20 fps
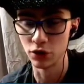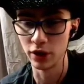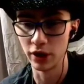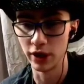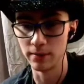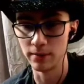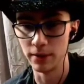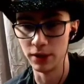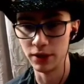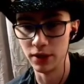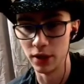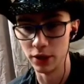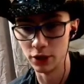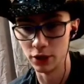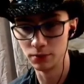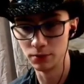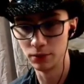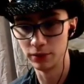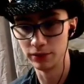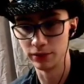I'm
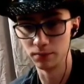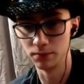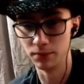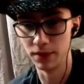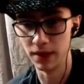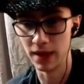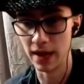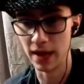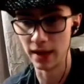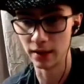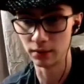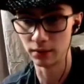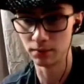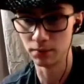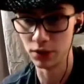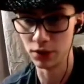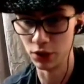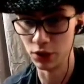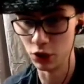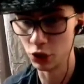untouchable from that
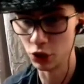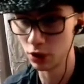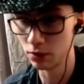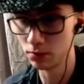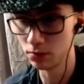position.